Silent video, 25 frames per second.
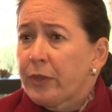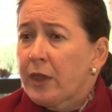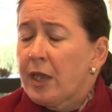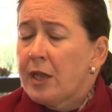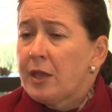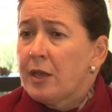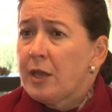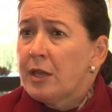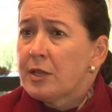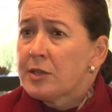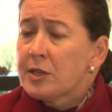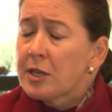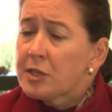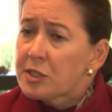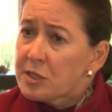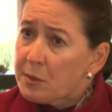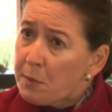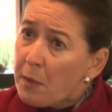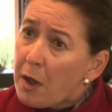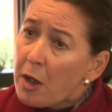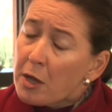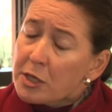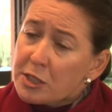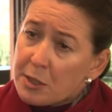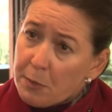It's
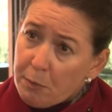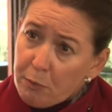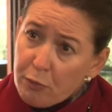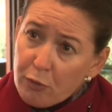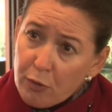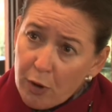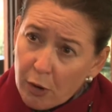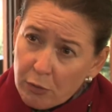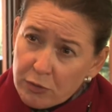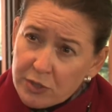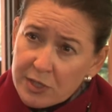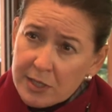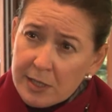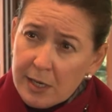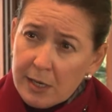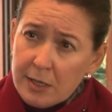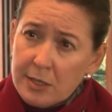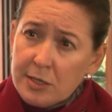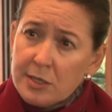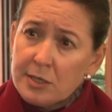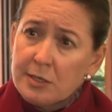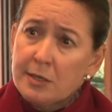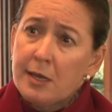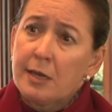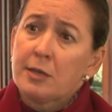a
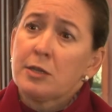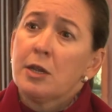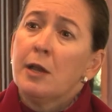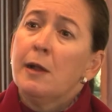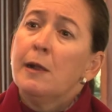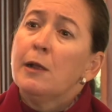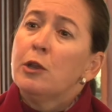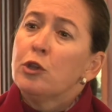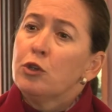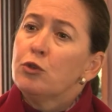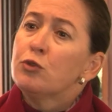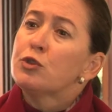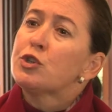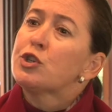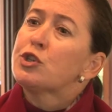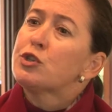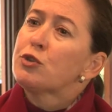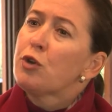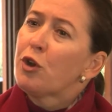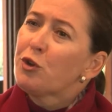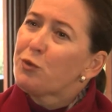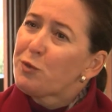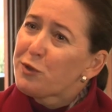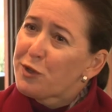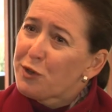process that you
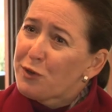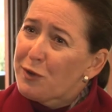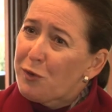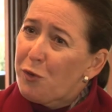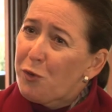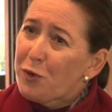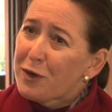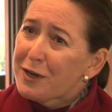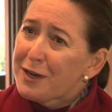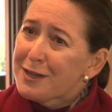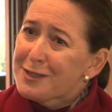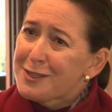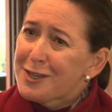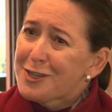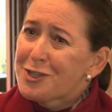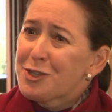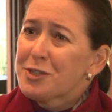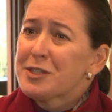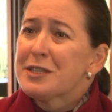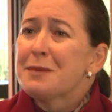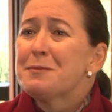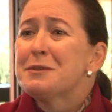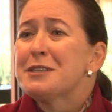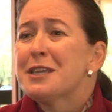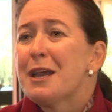start with an organization.
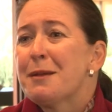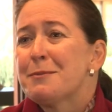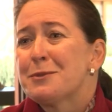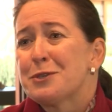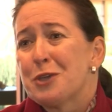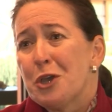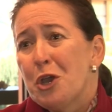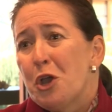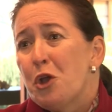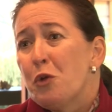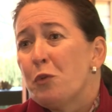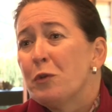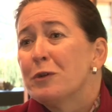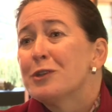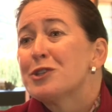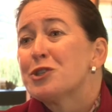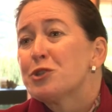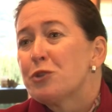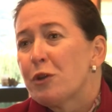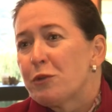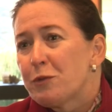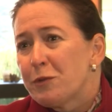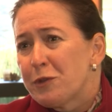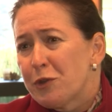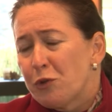Sometimes we'll
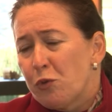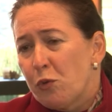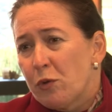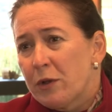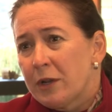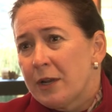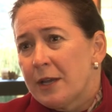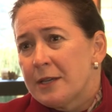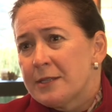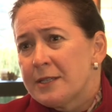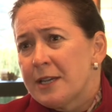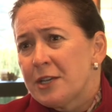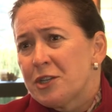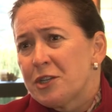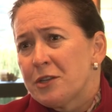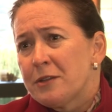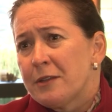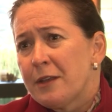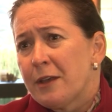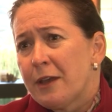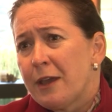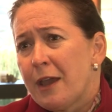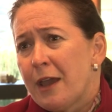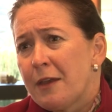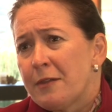start with an organization
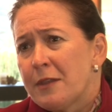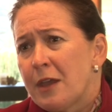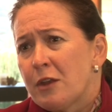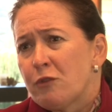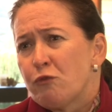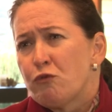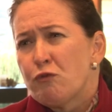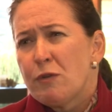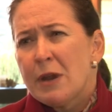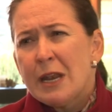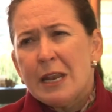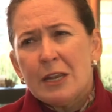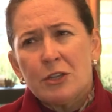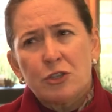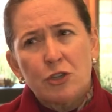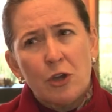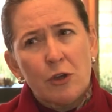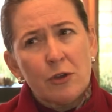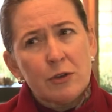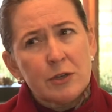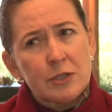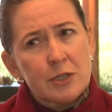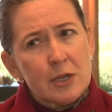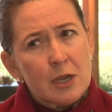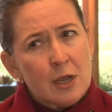and they really
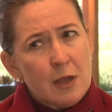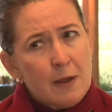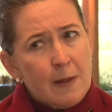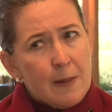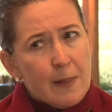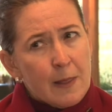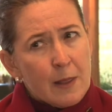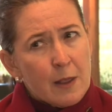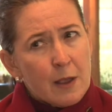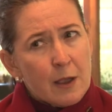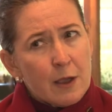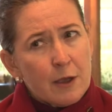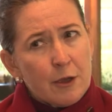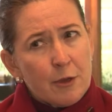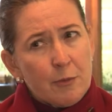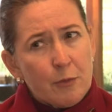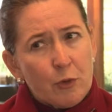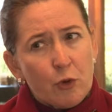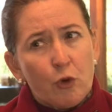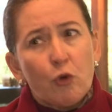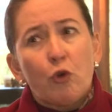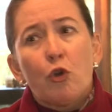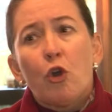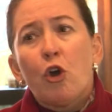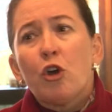don't
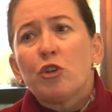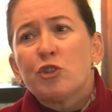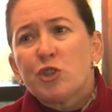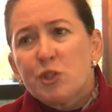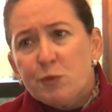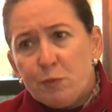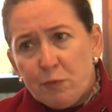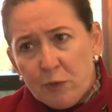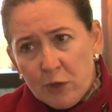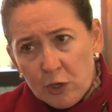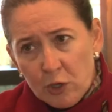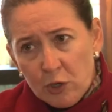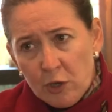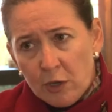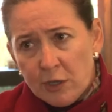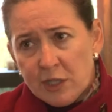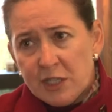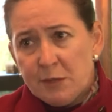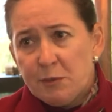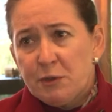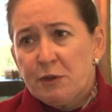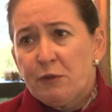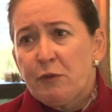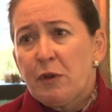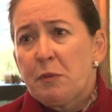grasp the
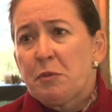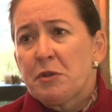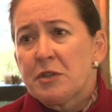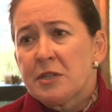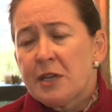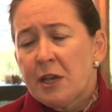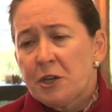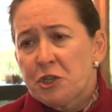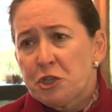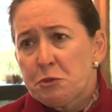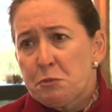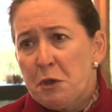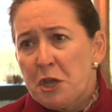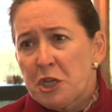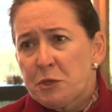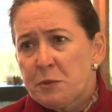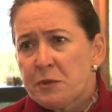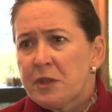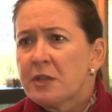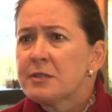concept of reputation management.